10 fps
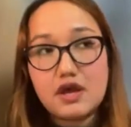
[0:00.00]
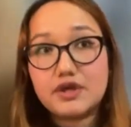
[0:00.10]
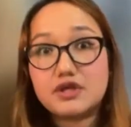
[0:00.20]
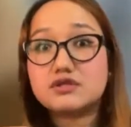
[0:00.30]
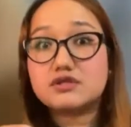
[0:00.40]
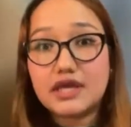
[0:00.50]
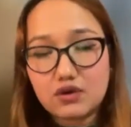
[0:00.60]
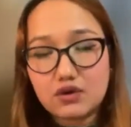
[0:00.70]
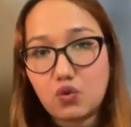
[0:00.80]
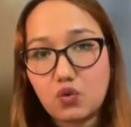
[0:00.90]
because they
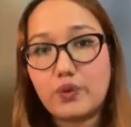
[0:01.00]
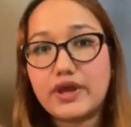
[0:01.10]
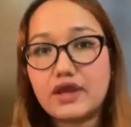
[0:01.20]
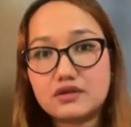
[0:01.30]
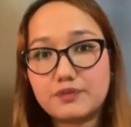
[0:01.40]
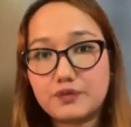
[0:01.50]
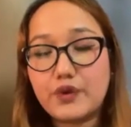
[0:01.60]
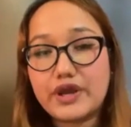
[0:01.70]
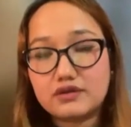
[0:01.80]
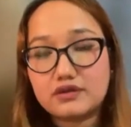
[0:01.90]
know where the
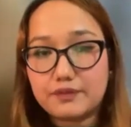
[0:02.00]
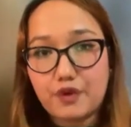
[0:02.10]
where the